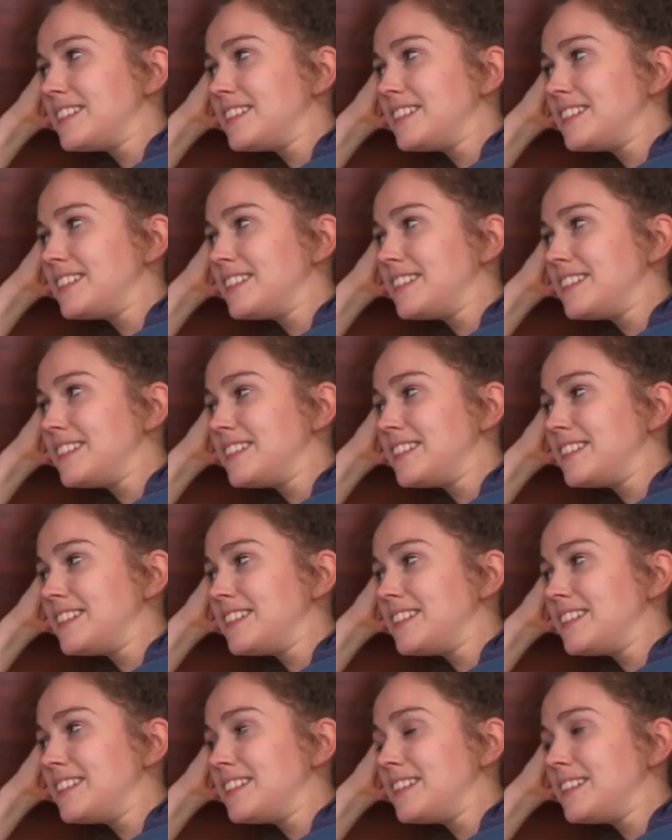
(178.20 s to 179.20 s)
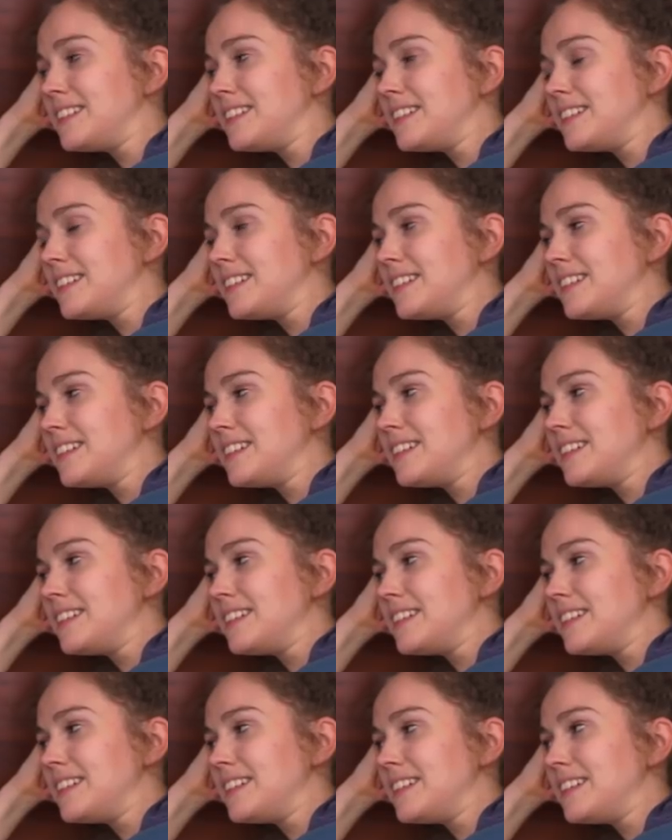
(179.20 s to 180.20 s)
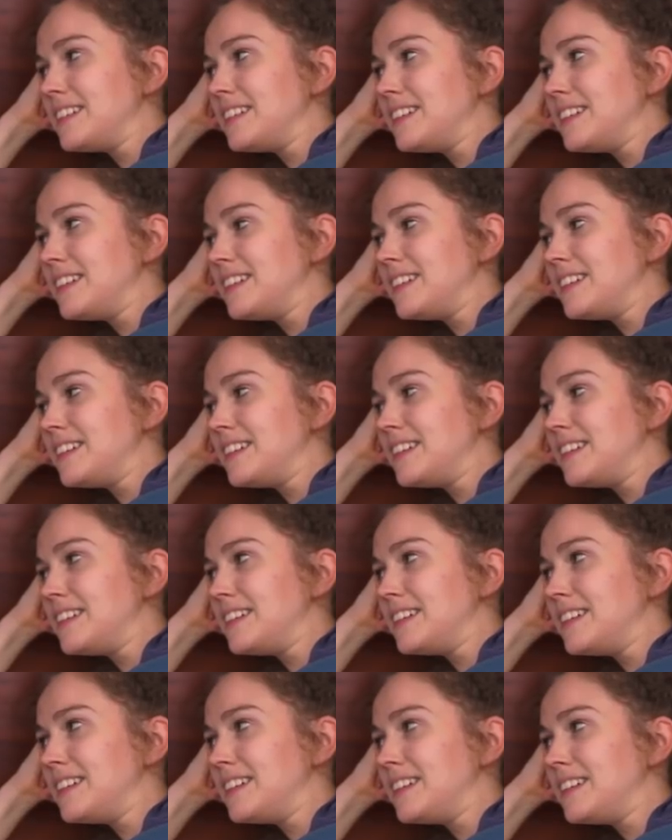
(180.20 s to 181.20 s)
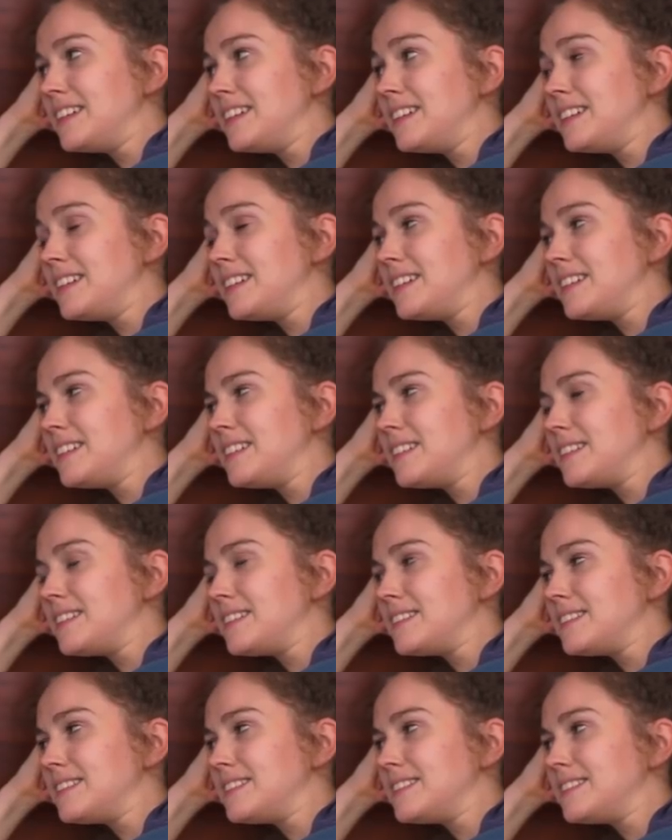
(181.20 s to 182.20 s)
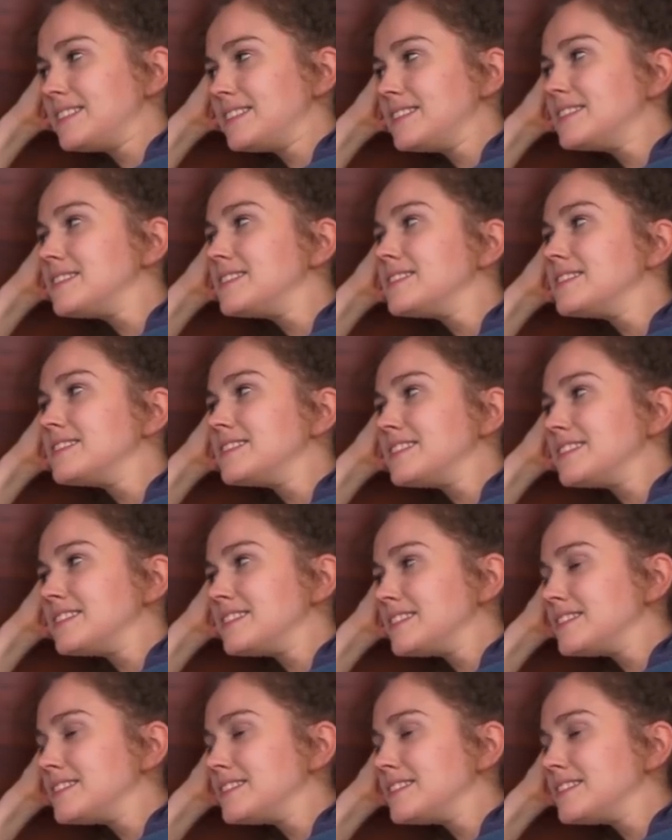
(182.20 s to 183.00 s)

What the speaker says: No words are spoken by the person on screen.